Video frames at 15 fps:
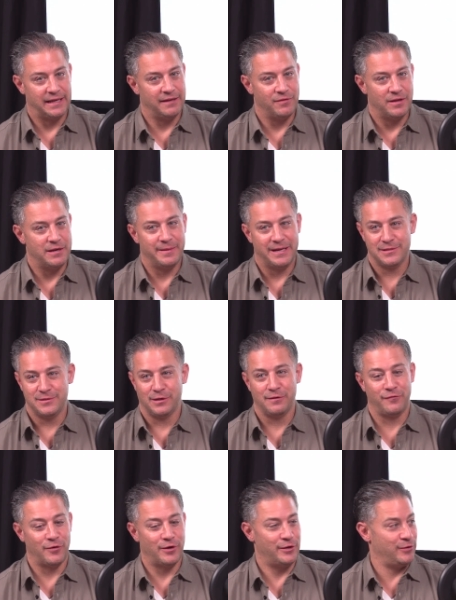If anybody's looking
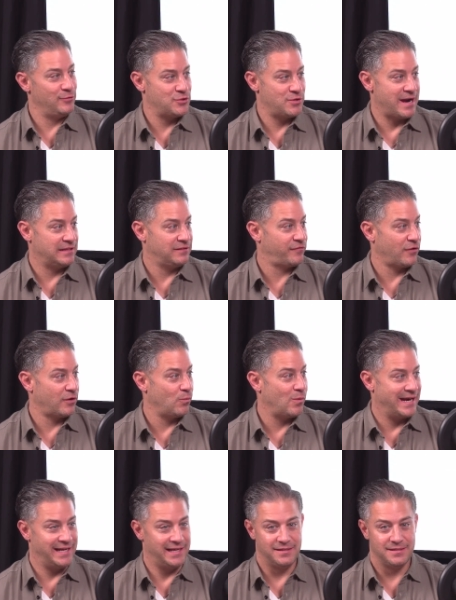for a new trend for
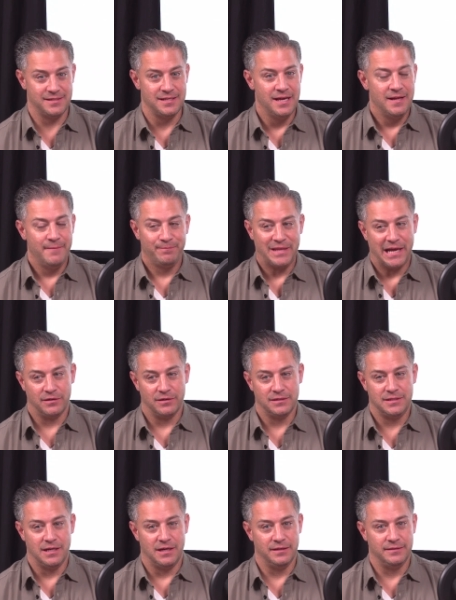weddings that are
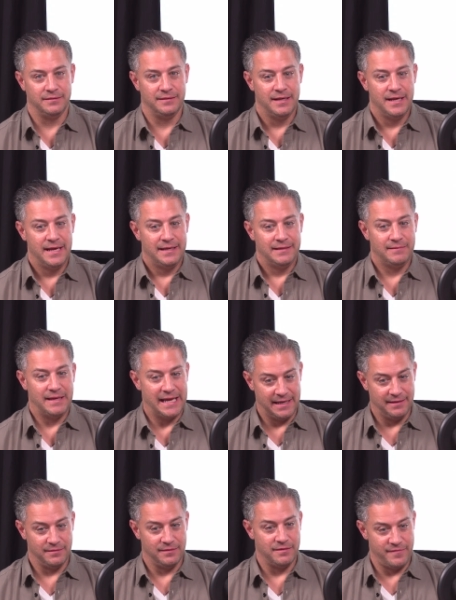done
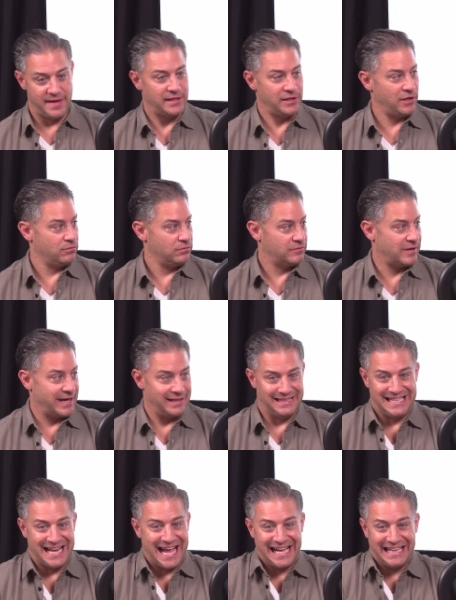in the venue, like
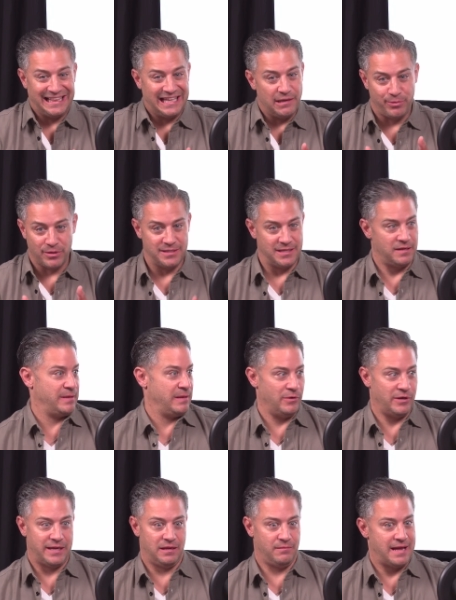90% of people are
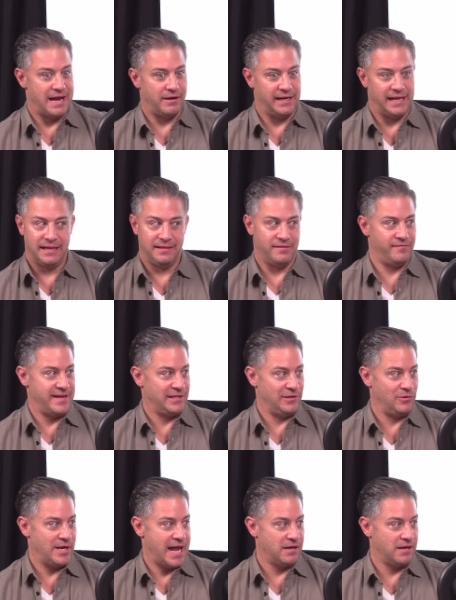getting married in the venue now.